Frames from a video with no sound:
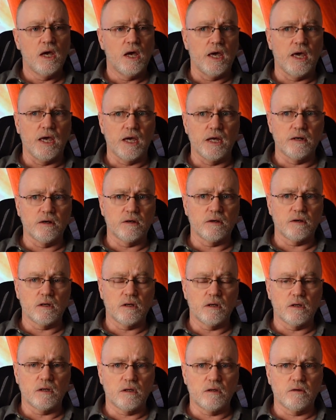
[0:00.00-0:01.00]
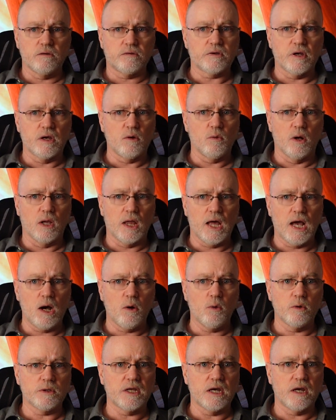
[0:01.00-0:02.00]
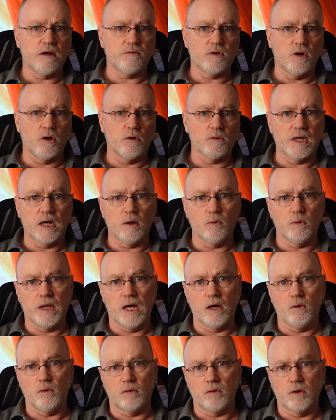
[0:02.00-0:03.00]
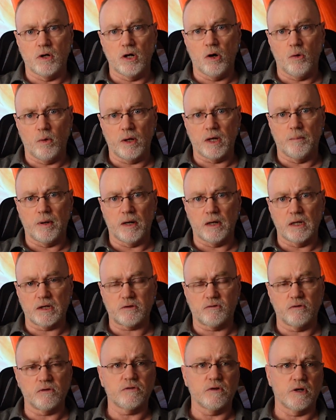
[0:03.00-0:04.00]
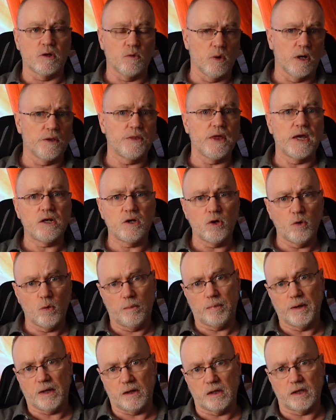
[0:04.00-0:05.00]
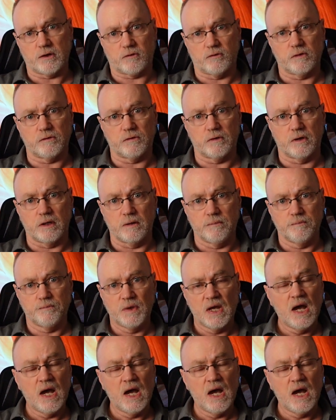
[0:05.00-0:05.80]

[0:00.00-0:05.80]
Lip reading: And you say, well, how would they have known that without knowing about electricity? Well, they knew about electricity.